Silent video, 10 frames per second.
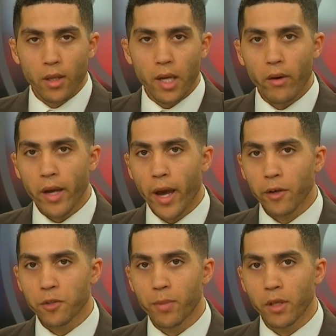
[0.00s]
Now, a
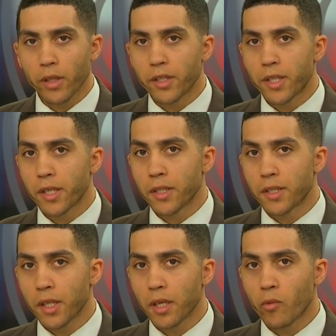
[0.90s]
House bill in
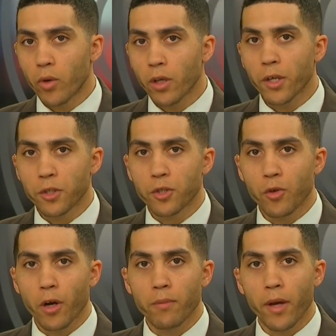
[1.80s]
Tennessee will
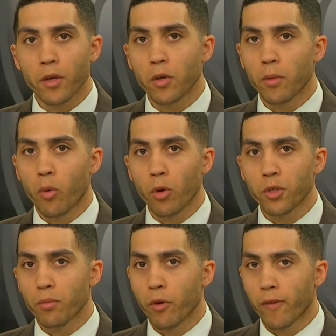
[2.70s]
instruct medical
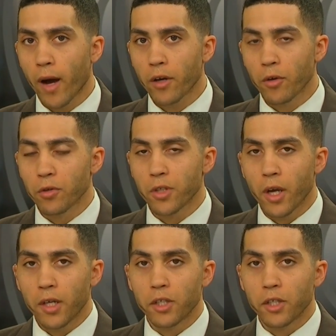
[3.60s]
abortion providers,